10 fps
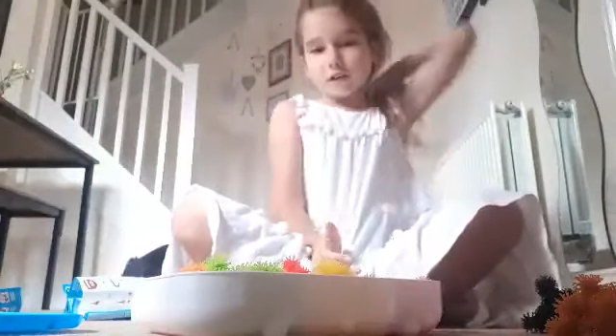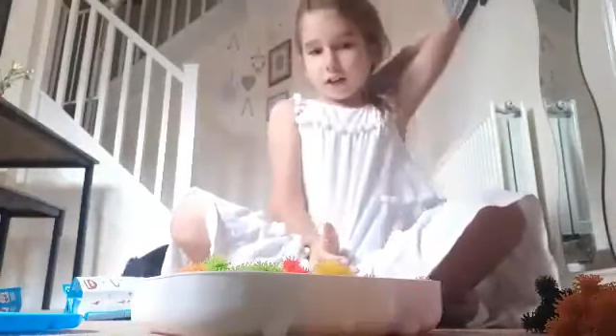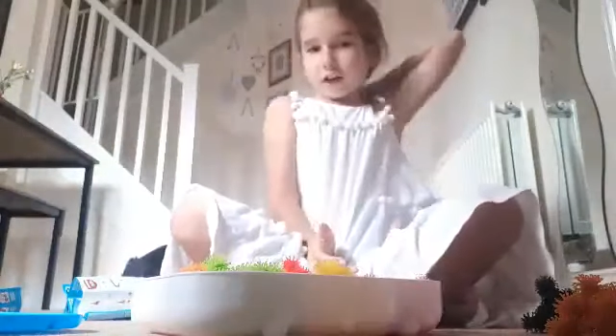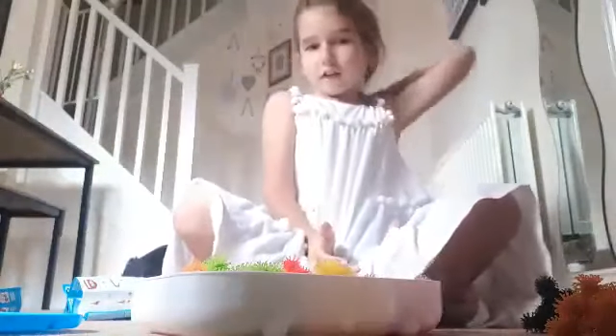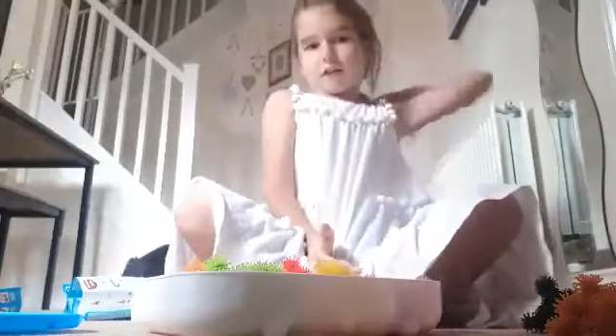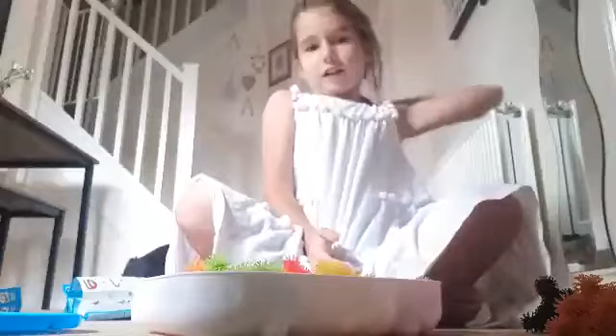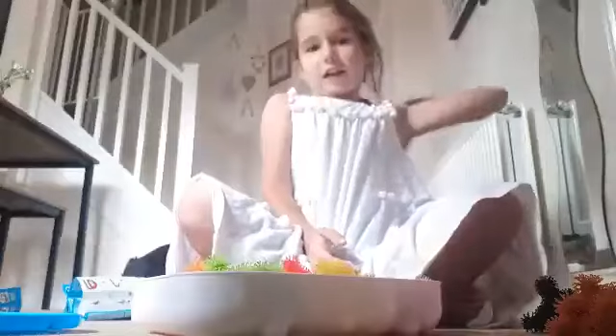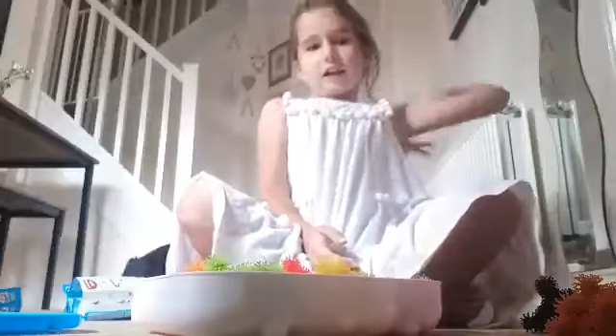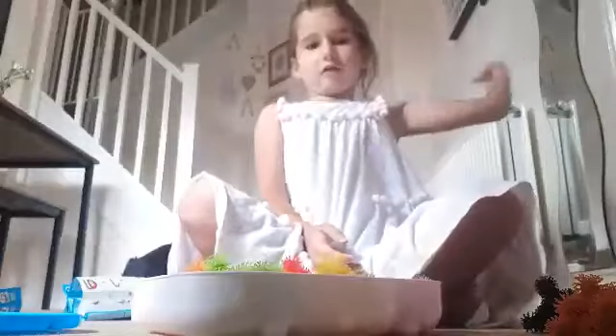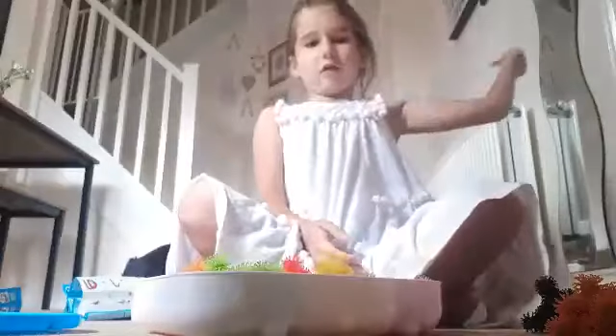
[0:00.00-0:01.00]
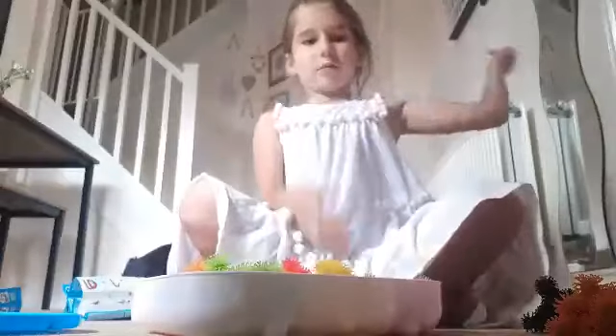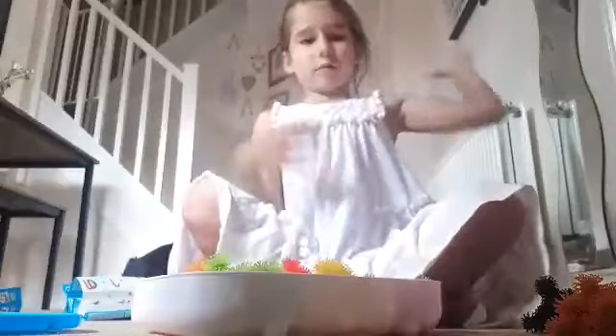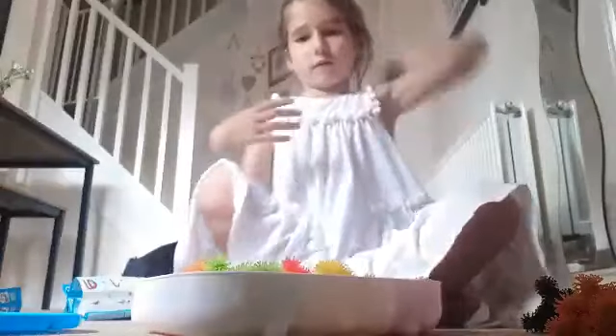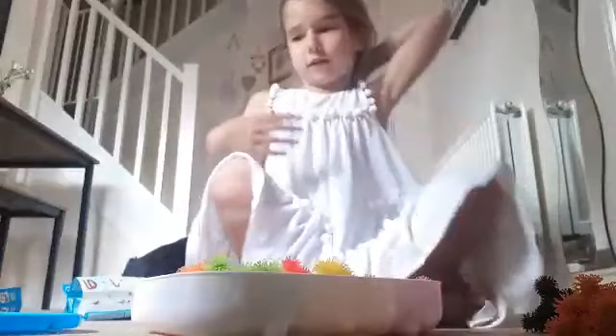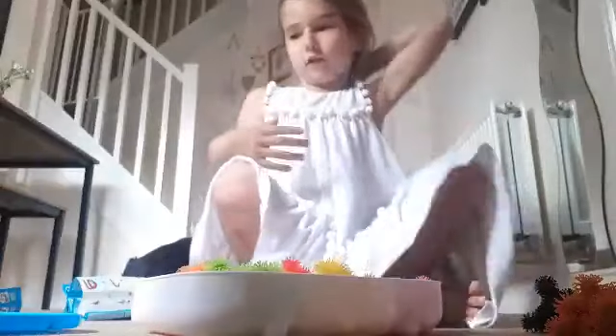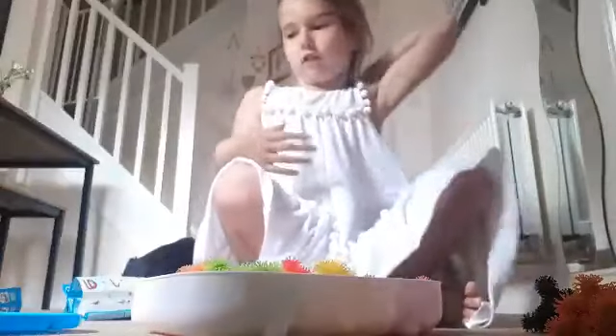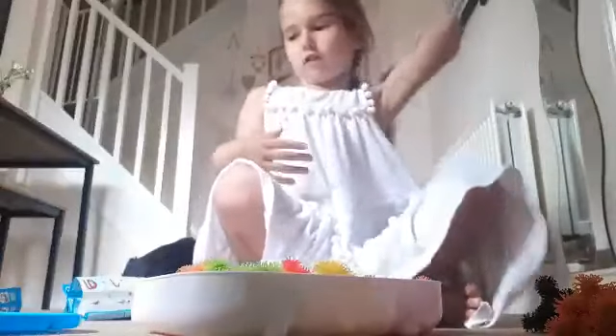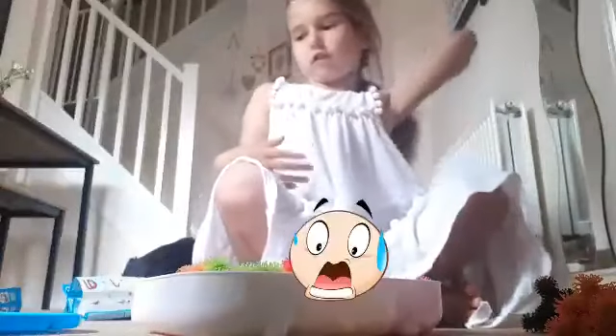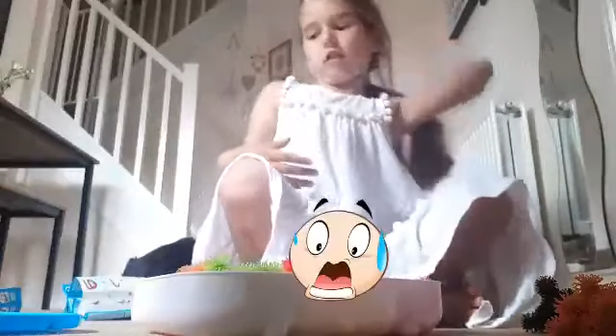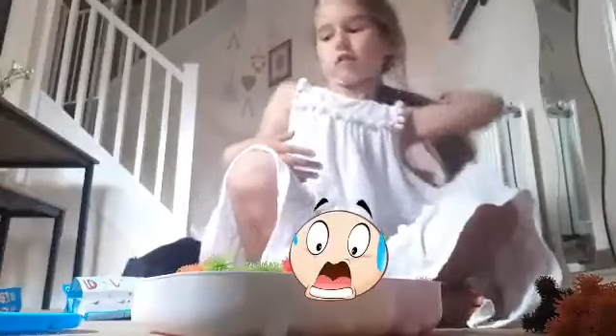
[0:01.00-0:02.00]
tie your hair up if you've
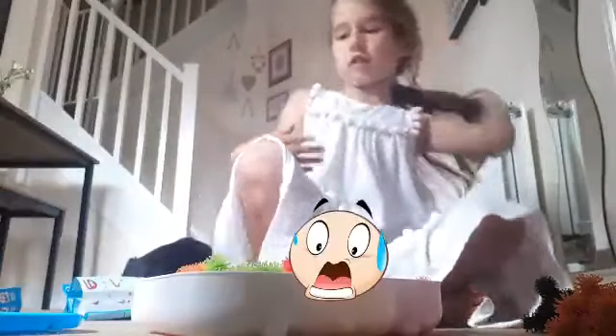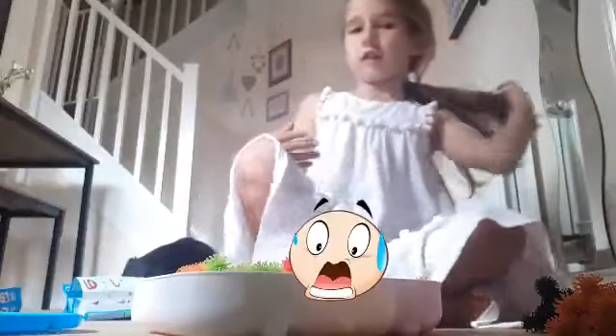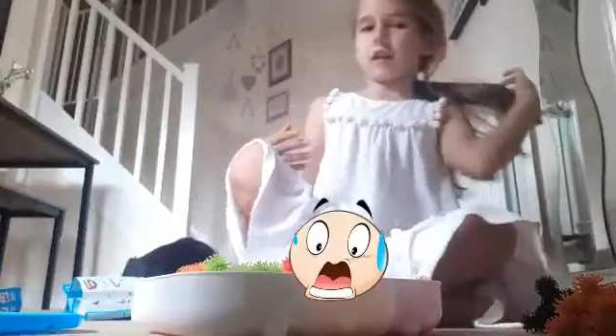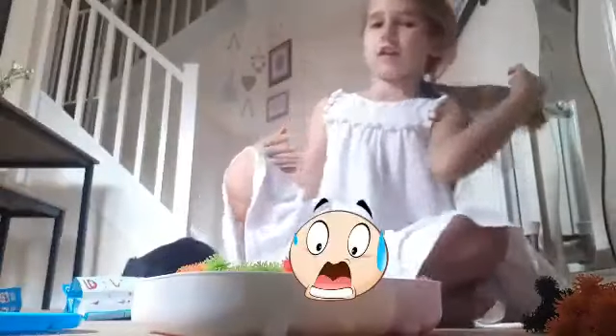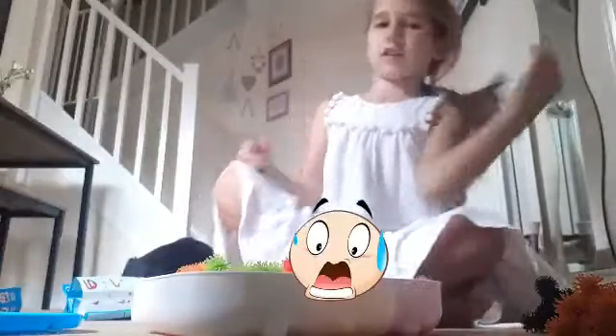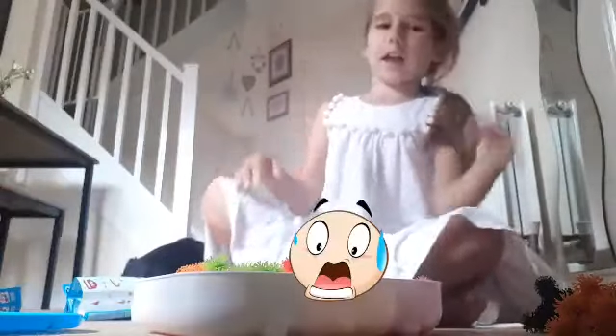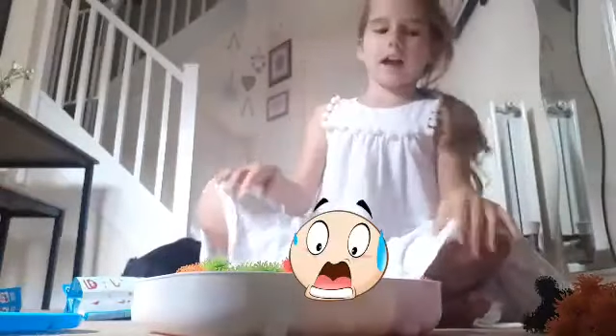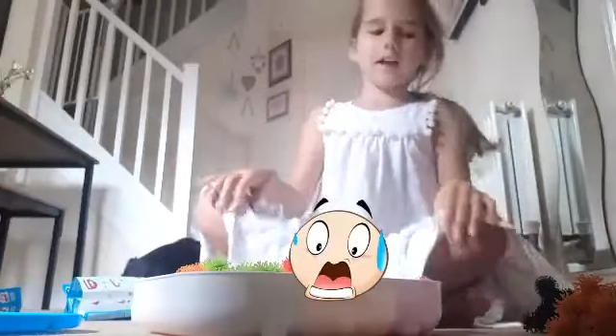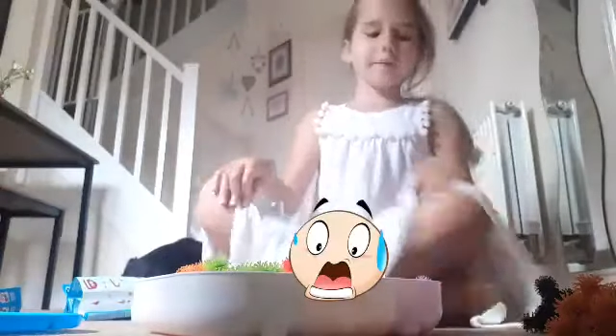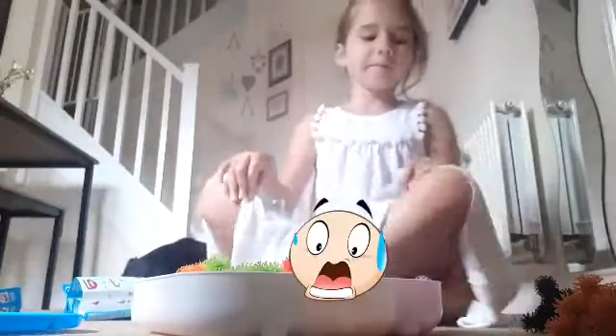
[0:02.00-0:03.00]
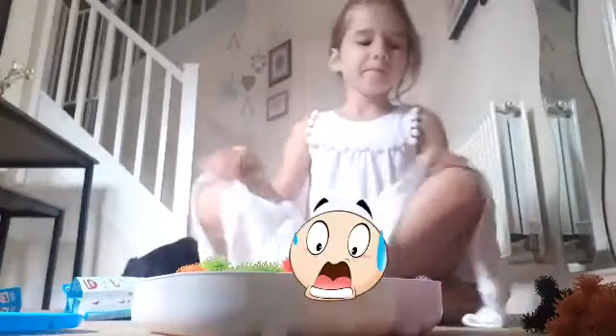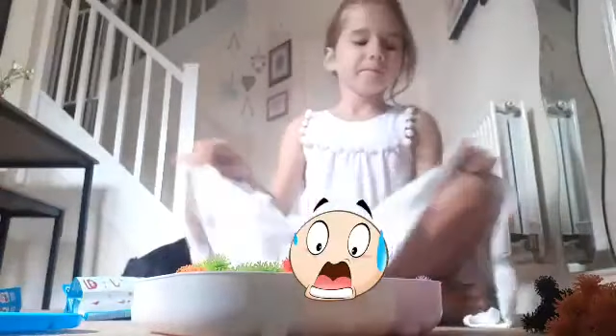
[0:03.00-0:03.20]
got longish hair